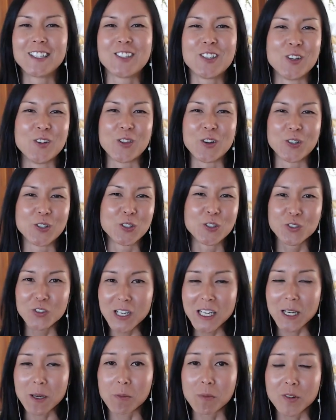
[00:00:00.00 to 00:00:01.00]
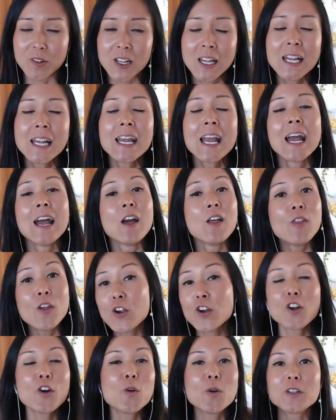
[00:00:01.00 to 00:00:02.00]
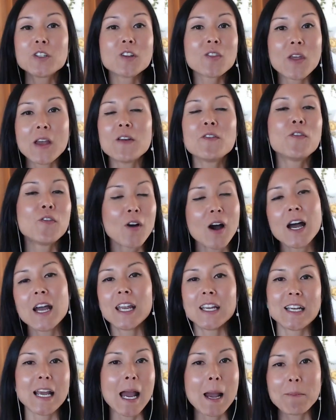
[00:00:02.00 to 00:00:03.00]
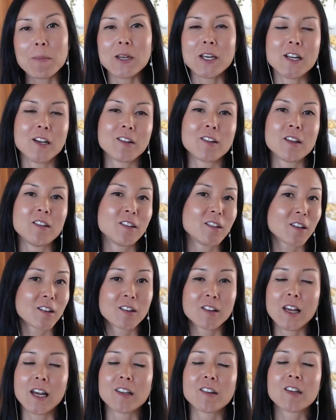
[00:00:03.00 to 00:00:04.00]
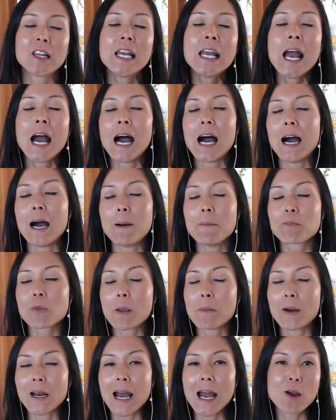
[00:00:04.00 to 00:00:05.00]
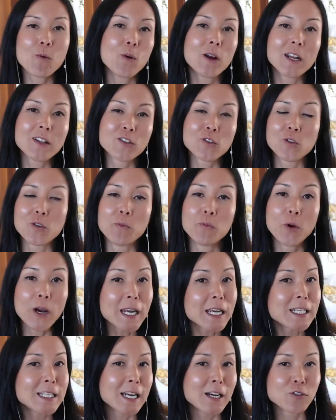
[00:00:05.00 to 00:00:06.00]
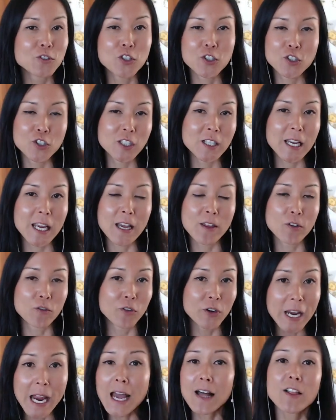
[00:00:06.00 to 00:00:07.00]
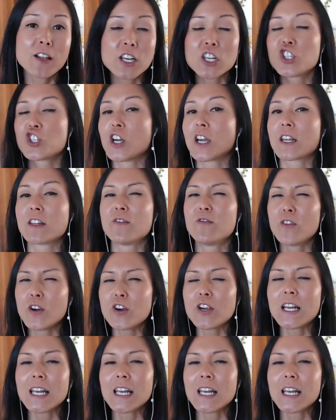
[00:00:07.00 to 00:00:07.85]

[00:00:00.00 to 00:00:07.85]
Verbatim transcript: to their dreams, they're going to then find happiness and success. Uh, but I want to sort of break it down to you today. And the reality check is very